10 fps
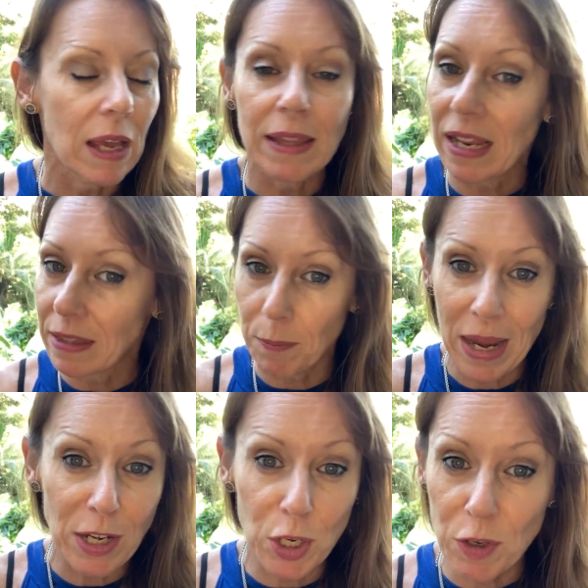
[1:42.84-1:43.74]
that
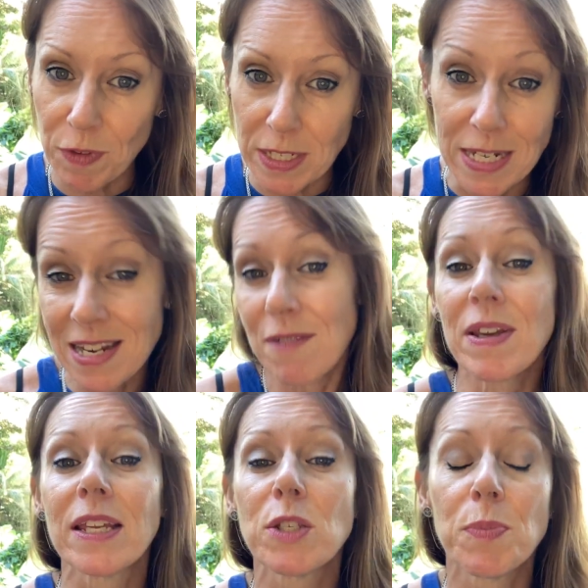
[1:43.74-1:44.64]
planet Earth has never
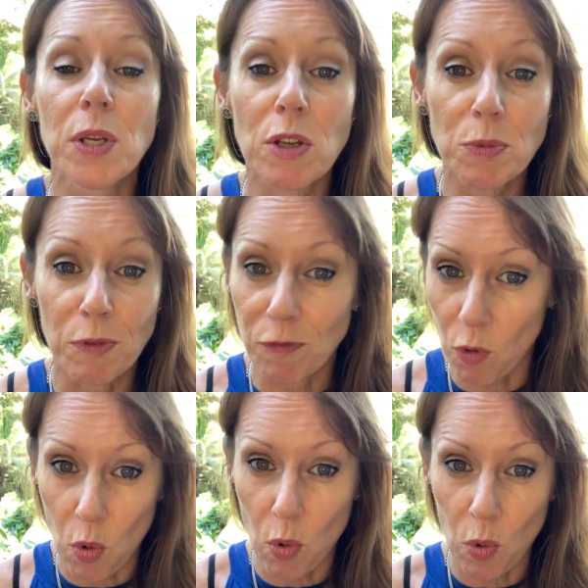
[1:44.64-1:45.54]
experienced
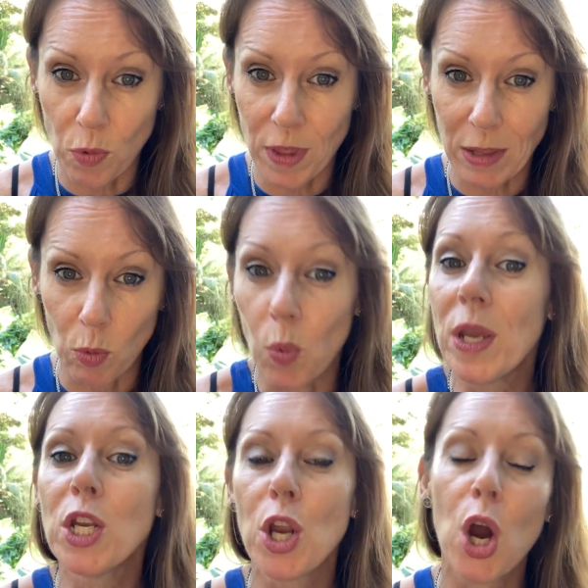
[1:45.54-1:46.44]
before that
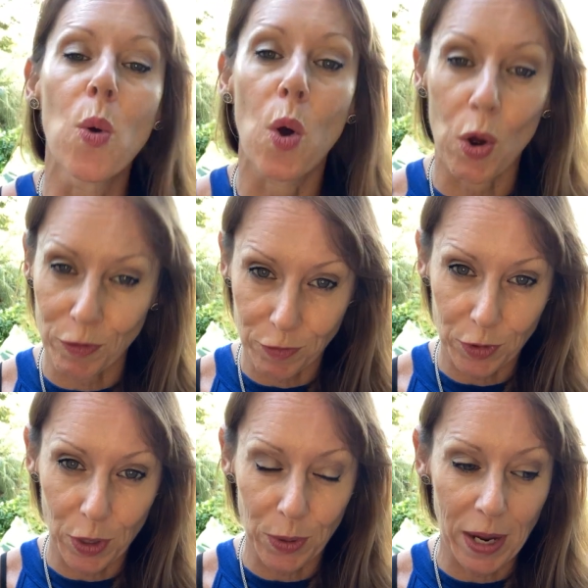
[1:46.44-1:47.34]
we know of.
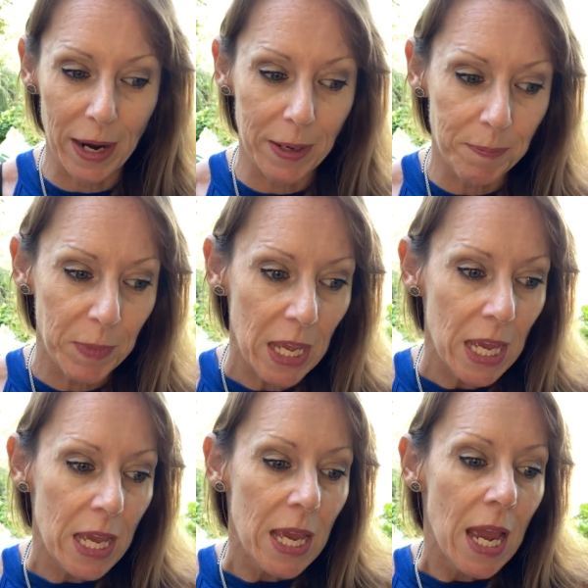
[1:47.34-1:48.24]
Okay,
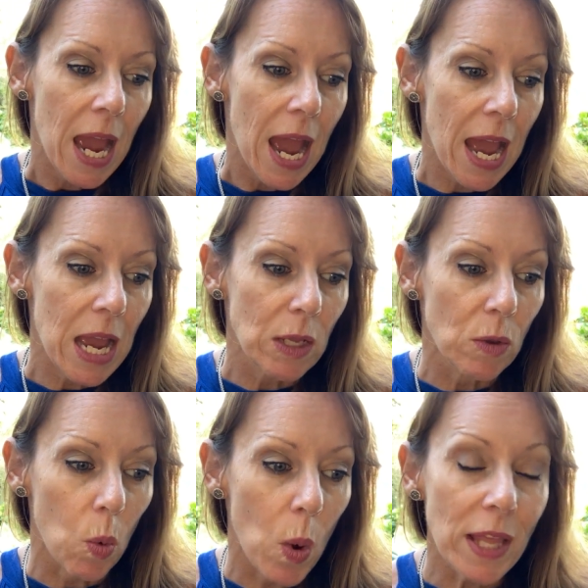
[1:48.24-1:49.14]
and
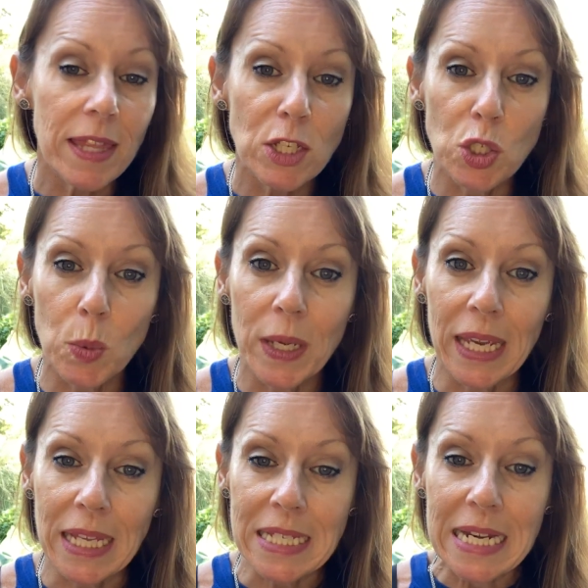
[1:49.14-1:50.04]
what that's doing
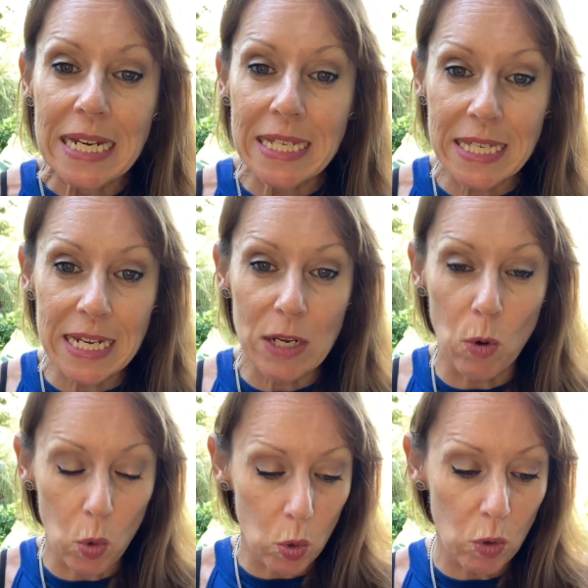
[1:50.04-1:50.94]
is literally
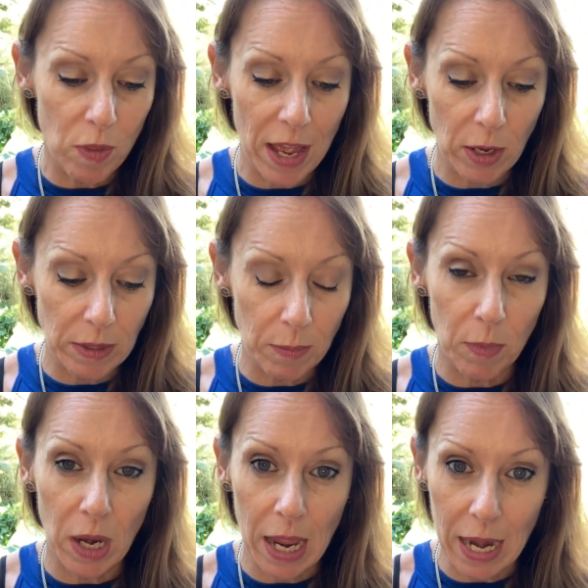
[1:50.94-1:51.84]
all that
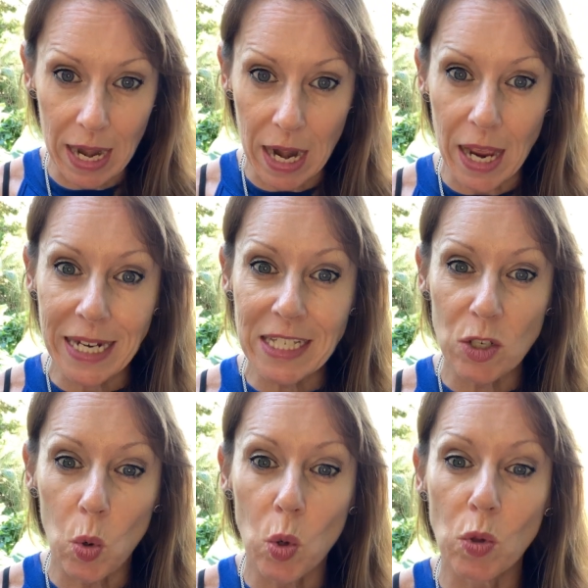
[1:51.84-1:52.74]
light,
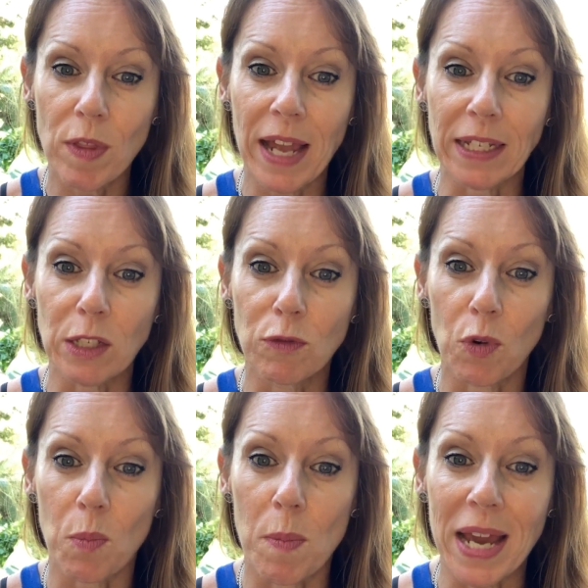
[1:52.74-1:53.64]
all that
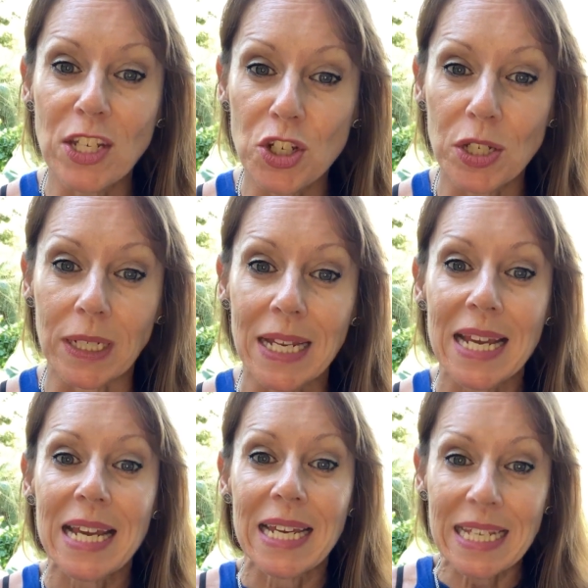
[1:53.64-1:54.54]
information
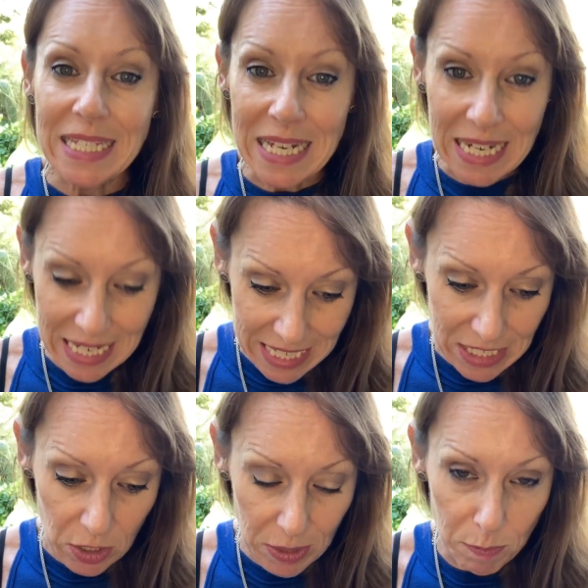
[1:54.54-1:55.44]
is
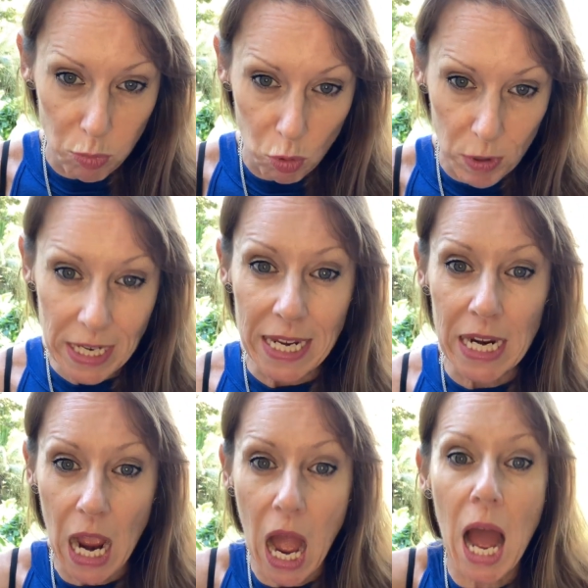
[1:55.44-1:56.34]
literally bringing
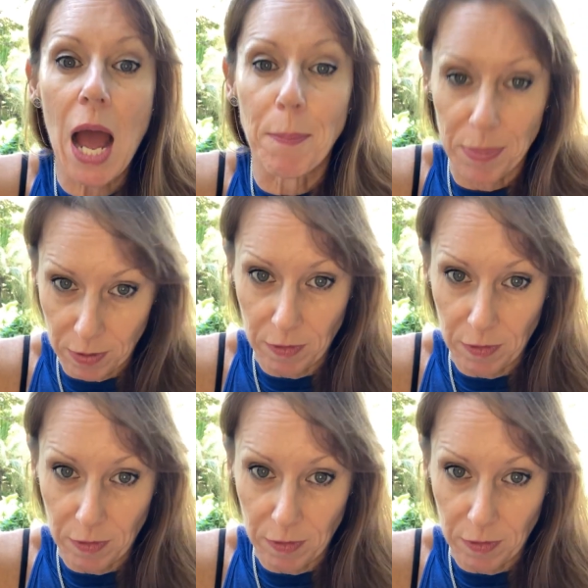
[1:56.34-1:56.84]
up